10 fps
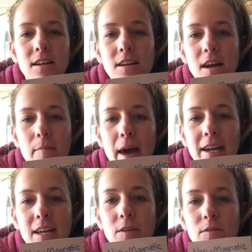a
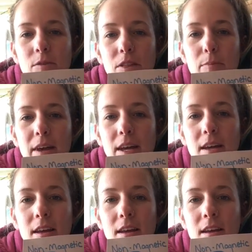magnet with a big
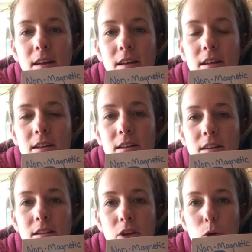
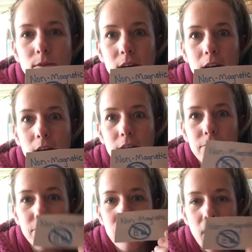no sign on it for
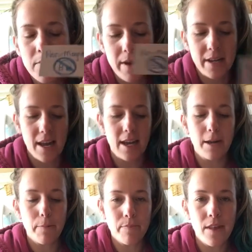non-magnetic.
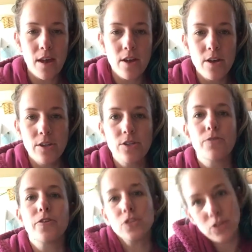So
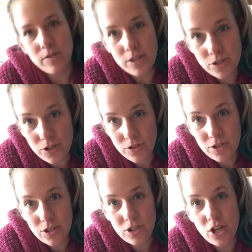first you'd introduce
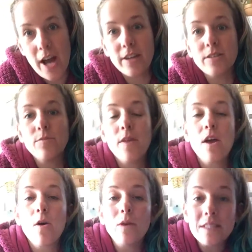to the child,
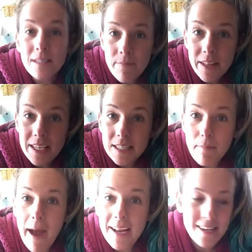when something is
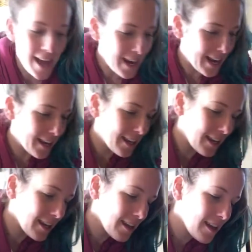magnetic,
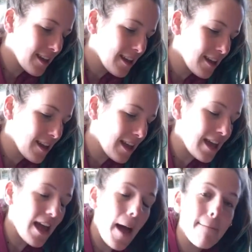
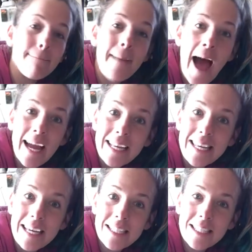a
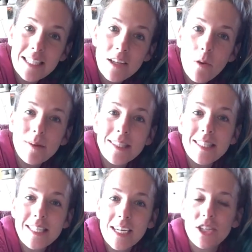magnet will
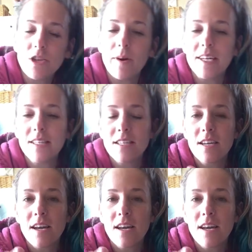stick to it.